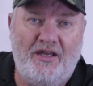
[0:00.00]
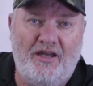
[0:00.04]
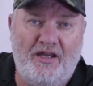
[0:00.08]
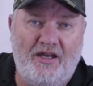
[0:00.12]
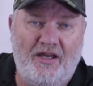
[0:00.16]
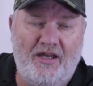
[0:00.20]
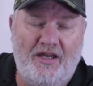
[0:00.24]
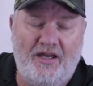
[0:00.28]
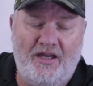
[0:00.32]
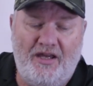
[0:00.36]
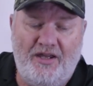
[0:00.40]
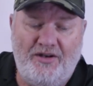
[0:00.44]

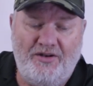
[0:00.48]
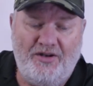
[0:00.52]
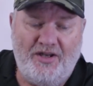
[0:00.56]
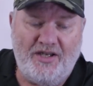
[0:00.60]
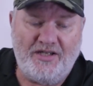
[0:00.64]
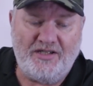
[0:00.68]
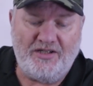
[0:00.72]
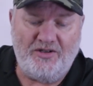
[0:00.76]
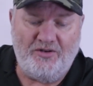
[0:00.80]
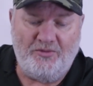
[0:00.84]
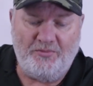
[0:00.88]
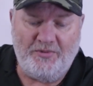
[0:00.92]
A
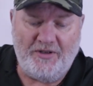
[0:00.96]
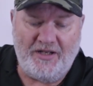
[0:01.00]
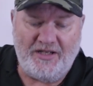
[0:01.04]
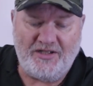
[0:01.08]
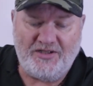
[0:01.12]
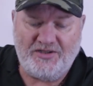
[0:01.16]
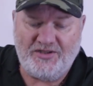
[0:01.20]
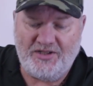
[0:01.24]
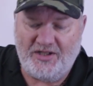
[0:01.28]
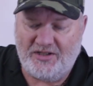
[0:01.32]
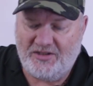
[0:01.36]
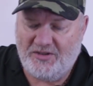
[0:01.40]
nice little
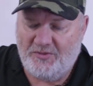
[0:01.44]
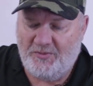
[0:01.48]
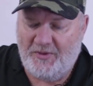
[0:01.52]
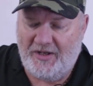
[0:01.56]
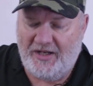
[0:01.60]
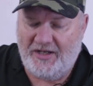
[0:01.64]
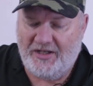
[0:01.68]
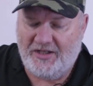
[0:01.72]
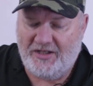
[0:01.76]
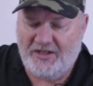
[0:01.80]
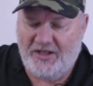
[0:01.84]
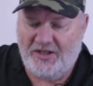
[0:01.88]
place tucked
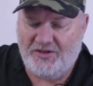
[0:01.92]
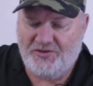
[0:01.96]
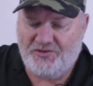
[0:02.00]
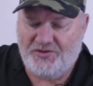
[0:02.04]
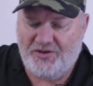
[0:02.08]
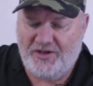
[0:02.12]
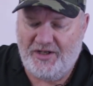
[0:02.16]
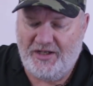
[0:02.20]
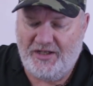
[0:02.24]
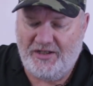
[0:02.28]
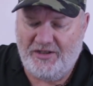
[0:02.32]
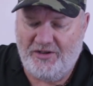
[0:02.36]
away in the
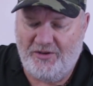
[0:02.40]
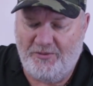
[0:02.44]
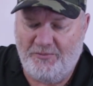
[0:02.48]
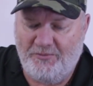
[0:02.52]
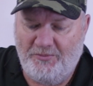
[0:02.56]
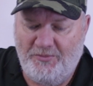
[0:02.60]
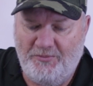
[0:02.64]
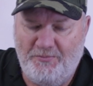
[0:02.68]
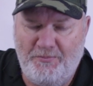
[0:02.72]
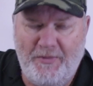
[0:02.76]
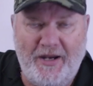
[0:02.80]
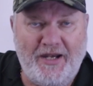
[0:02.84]
country. Not
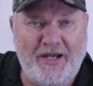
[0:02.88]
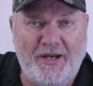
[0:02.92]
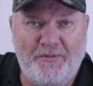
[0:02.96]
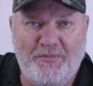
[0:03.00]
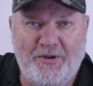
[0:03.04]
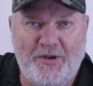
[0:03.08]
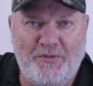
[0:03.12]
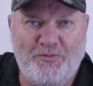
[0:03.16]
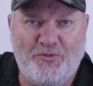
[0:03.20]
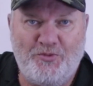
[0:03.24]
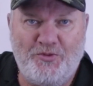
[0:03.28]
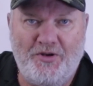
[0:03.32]
many
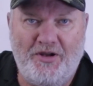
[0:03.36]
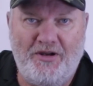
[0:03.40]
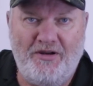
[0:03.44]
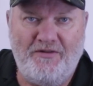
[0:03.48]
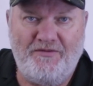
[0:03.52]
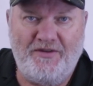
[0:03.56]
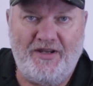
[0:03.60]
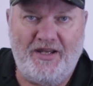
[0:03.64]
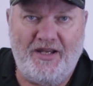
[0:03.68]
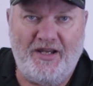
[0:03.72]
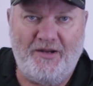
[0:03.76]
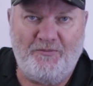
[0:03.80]
people
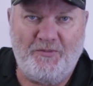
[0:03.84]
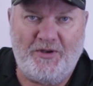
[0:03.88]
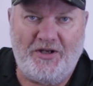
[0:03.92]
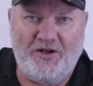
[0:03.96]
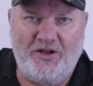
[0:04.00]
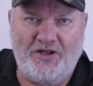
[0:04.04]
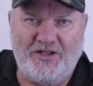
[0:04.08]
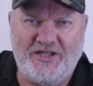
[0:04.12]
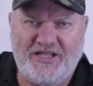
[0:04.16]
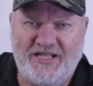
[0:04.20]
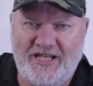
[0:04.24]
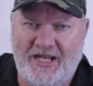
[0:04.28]
know of it, and we
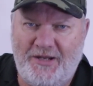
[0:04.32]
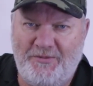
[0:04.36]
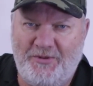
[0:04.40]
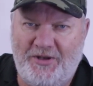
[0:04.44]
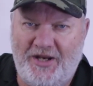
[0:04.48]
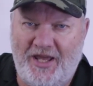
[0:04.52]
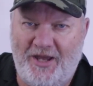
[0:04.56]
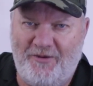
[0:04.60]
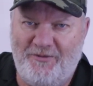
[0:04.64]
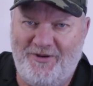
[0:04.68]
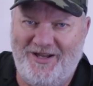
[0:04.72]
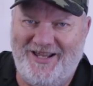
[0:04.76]
like to keep
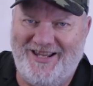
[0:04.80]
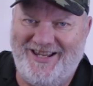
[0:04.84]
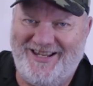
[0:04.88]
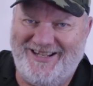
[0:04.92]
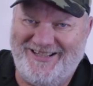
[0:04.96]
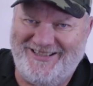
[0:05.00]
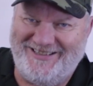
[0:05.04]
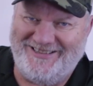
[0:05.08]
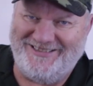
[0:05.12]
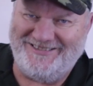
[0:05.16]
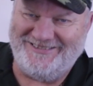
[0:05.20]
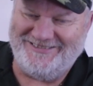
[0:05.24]
it that
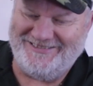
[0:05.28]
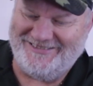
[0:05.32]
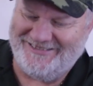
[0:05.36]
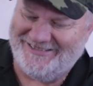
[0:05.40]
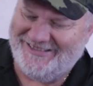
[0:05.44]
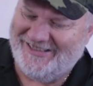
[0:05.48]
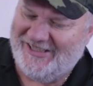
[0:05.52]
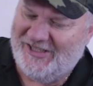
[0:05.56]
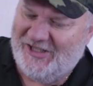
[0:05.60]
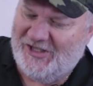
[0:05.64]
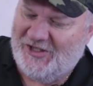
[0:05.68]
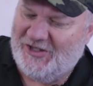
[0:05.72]
way.
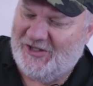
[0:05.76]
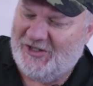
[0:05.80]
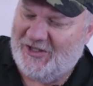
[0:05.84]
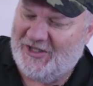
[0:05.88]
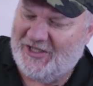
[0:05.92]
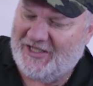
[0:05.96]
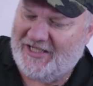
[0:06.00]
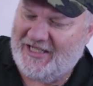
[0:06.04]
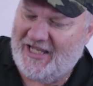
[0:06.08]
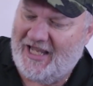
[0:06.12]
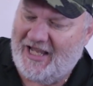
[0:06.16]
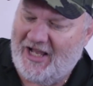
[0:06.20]

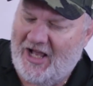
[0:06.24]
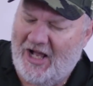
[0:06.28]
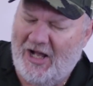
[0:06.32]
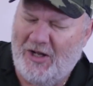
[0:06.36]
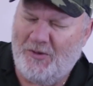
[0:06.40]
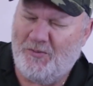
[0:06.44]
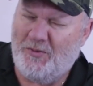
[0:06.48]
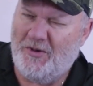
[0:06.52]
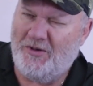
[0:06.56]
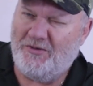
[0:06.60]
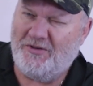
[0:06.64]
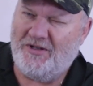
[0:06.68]
Okay,
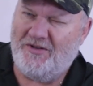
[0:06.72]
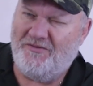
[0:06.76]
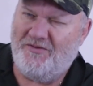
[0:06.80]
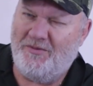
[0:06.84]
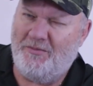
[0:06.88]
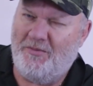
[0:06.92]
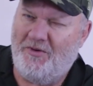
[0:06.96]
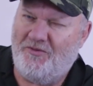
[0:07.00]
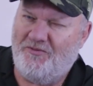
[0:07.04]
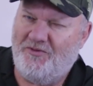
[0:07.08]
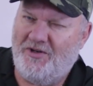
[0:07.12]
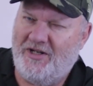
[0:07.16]
I will give
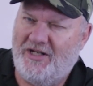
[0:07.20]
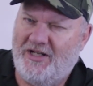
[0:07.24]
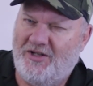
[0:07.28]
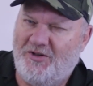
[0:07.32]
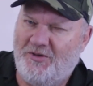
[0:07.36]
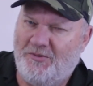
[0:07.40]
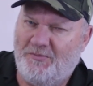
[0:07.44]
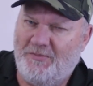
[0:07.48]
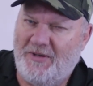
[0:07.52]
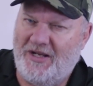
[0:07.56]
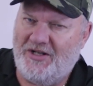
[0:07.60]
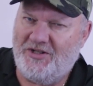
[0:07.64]
them a really
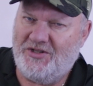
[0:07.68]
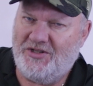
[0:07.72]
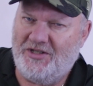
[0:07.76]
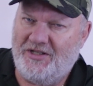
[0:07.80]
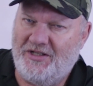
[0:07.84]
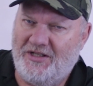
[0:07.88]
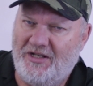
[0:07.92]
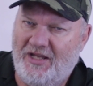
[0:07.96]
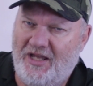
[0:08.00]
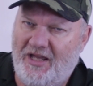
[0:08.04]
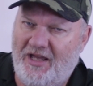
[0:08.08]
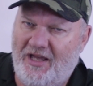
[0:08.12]
good
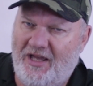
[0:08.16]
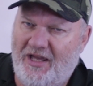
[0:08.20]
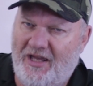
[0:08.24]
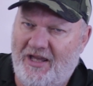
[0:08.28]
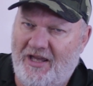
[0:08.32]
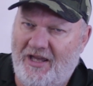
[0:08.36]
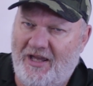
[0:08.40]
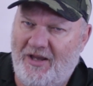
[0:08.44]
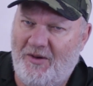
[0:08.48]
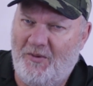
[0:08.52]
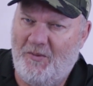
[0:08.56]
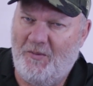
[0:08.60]
mention
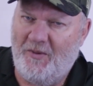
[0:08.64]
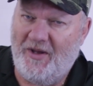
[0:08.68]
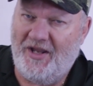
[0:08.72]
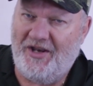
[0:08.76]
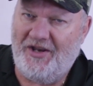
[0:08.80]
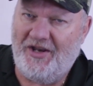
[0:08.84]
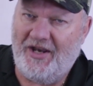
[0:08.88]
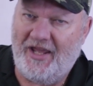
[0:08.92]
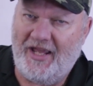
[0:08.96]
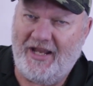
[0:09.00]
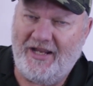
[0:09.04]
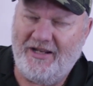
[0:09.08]

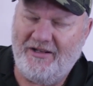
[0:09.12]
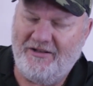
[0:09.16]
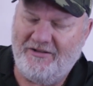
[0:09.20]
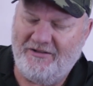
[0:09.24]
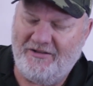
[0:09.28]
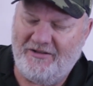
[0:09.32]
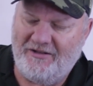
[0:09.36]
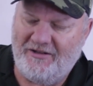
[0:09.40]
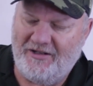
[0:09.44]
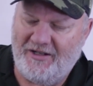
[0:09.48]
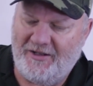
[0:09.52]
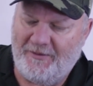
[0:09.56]
one day.
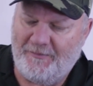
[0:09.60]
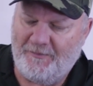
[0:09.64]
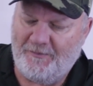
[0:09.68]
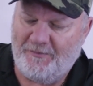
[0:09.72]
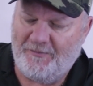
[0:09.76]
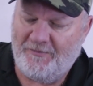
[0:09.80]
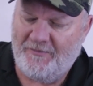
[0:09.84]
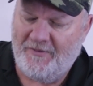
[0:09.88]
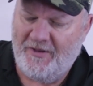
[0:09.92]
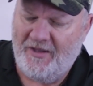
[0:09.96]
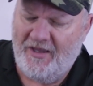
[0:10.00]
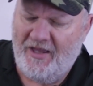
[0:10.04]
All right.
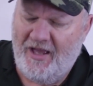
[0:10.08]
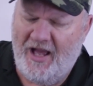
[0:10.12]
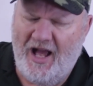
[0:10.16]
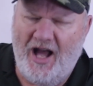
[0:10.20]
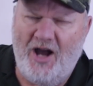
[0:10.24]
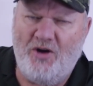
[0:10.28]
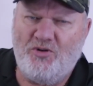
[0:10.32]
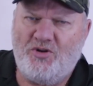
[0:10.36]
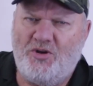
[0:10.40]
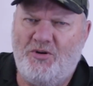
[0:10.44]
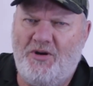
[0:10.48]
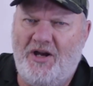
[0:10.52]

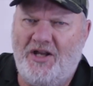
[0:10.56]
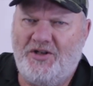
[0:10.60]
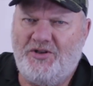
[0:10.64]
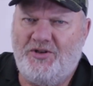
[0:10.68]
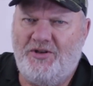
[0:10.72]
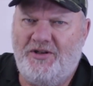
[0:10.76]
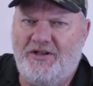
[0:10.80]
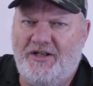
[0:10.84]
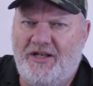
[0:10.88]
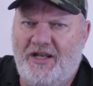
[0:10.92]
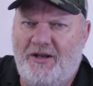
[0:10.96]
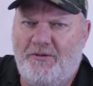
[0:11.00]
Oh God, I'll
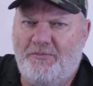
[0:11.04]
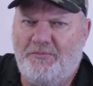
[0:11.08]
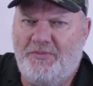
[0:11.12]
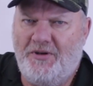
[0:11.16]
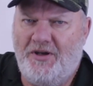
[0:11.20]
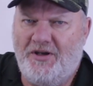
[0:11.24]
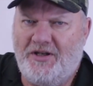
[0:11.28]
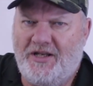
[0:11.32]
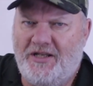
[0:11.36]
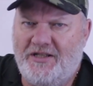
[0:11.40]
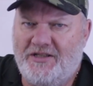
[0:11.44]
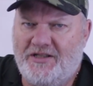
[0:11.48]
do it now.
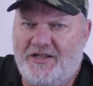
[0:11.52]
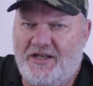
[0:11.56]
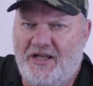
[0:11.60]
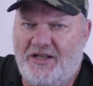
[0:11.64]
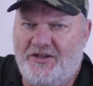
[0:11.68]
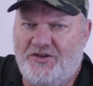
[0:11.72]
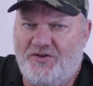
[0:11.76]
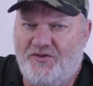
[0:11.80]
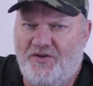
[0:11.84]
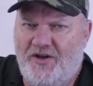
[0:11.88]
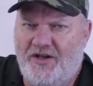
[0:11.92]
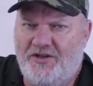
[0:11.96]
Perkins
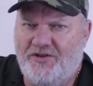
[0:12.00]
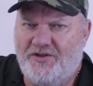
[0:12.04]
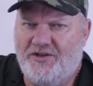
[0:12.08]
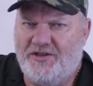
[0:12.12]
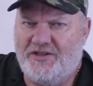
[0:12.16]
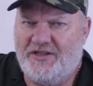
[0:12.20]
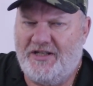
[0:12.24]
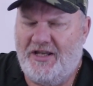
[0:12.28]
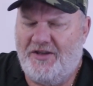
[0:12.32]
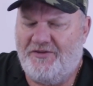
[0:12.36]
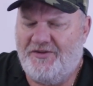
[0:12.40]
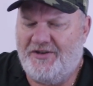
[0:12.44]
Guns, all right,
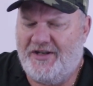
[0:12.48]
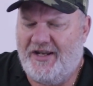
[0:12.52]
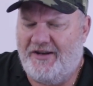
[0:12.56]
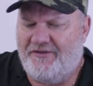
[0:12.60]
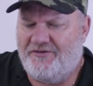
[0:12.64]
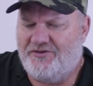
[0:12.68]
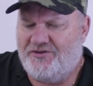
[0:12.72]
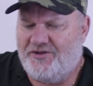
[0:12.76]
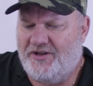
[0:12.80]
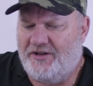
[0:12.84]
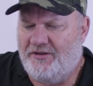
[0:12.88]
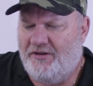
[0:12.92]
just south of
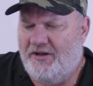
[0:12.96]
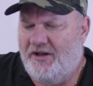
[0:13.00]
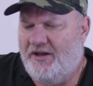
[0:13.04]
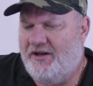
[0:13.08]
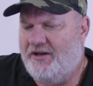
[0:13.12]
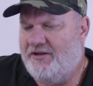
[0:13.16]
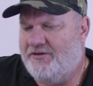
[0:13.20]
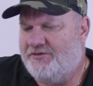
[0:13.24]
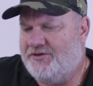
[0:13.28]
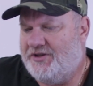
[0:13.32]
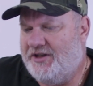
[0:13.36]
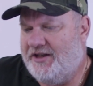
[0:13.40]
Daventry.
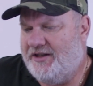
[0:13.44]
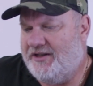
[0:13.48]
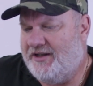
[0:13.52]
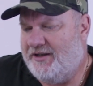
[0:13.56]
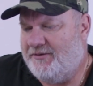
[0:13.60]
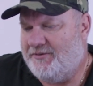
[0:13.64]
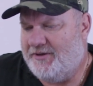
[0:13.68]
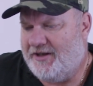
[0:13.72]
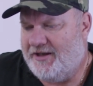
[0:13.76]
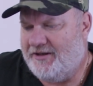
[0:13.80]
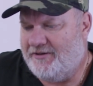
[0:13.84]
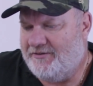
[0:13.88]
Oh dear,
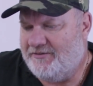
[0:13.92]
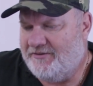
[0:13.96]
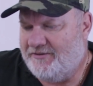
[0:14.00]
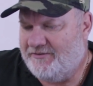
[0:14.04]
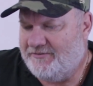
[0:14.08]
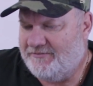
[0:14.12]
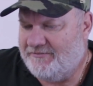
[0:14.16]
there we go.